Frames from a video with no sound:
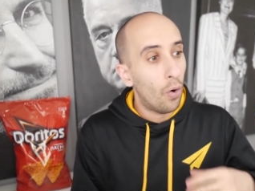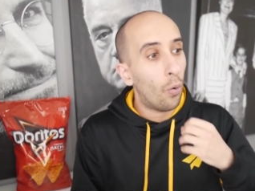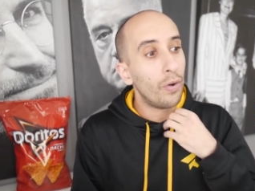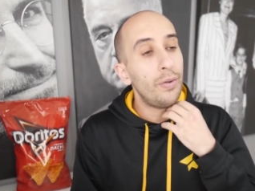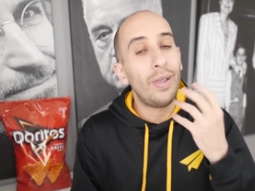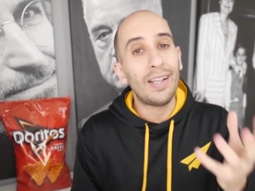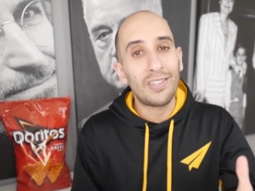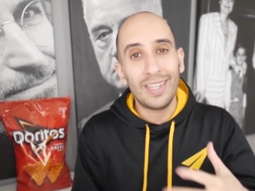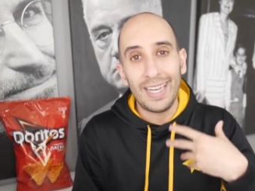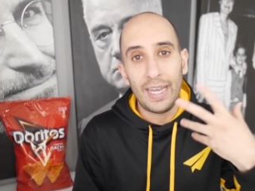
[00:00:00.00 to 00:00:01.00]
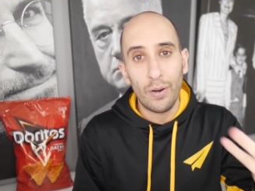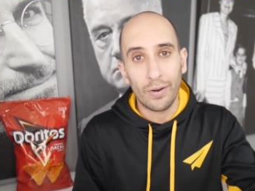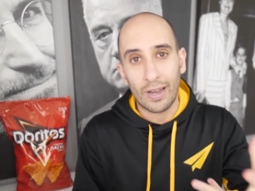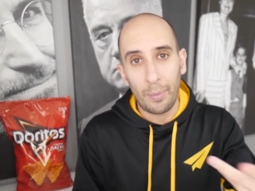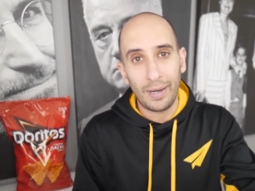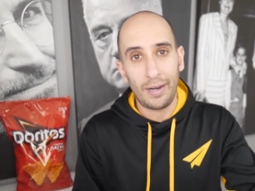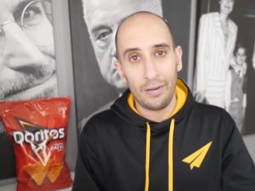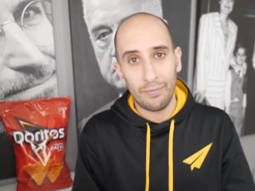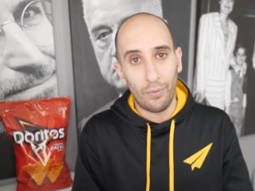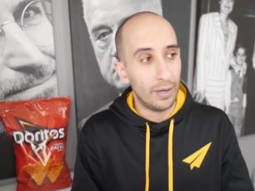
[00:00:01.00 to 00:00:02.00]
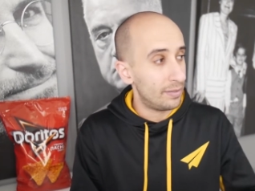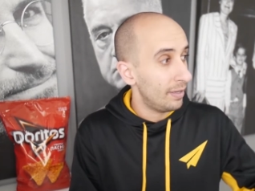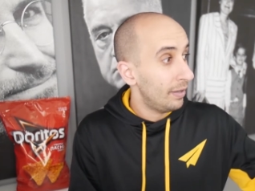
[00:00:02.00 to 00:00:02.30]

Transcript: or you actually hear it coming out of your voice.